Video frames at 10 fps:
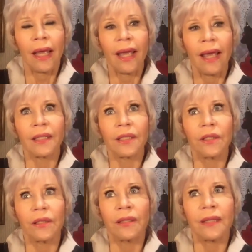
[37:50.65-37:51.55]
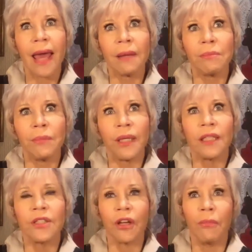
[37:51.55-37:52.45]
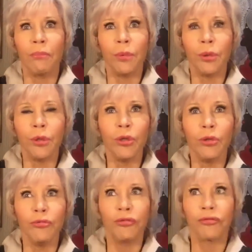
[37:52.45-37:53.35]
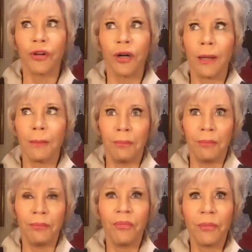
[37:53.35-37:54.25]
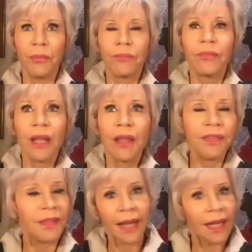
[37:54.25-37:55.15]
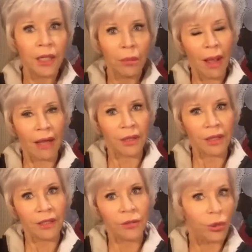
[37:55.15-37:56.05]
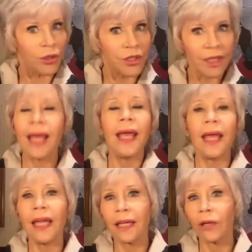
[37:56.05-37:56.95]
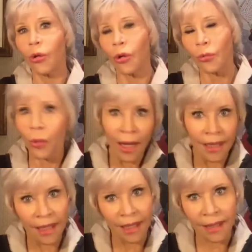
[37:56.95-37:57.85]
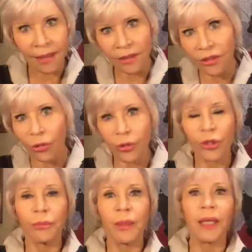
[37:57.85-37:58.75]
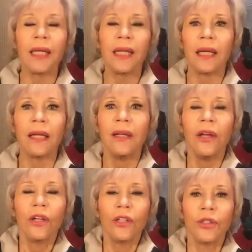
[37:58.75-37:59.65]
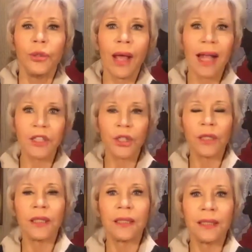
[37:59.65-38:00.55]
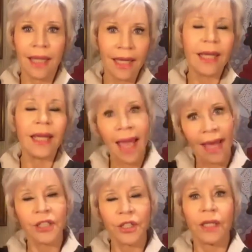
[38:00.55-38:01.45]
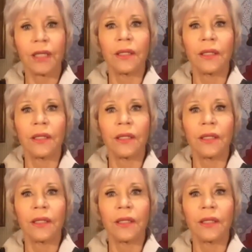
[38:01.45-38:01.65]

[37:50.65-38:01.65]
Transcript: And that means a move from thinking about it or saying or writing in social media to actually taking action.